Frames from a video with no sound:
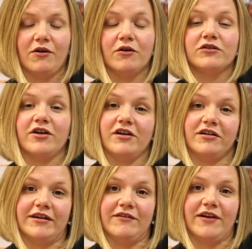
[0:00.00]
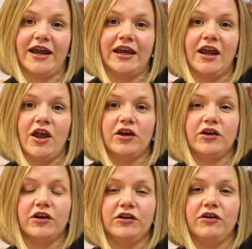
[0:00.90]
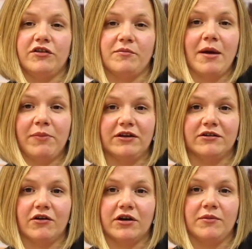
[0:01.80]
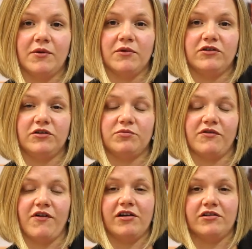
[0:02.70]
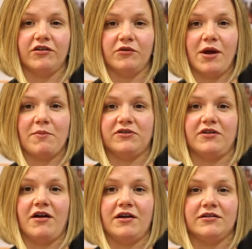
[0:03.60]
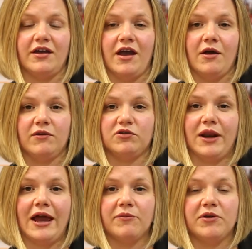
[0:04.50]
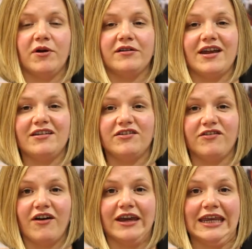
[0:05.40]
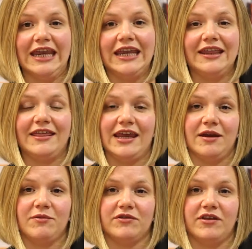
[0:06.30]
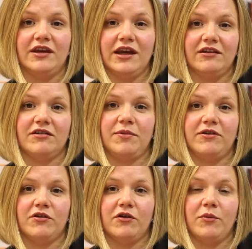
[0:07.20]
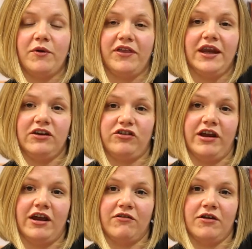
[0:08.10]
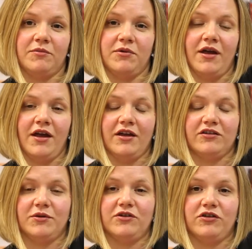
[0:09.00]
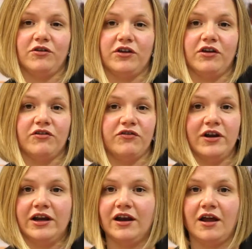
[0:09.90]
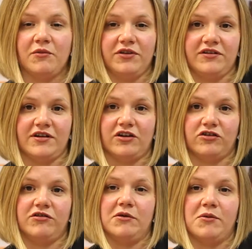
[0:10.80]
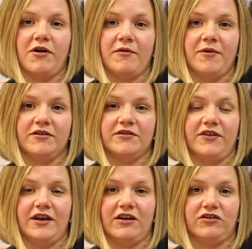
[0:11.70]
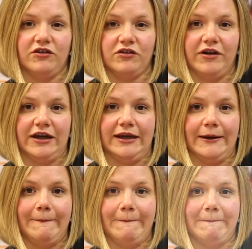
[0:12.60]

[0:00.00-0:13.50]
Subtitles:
Alternatively, you can use the mapping document which is provided on the website, which will help you identify key themes that need to be taught within each year group to ensure that you're fully in line with the statutory requirements for the national curriculum.